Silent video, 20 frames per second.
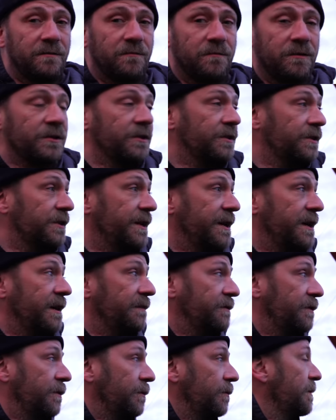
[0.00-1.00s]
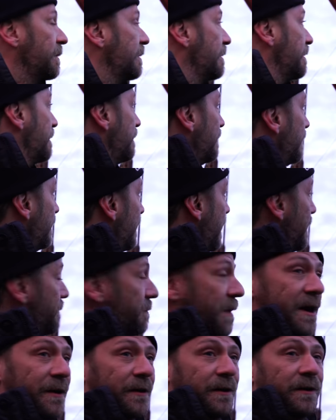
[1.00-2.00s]
We're just going to have to
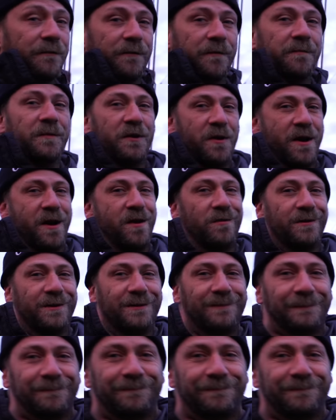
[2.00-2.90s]
admire it from the ground.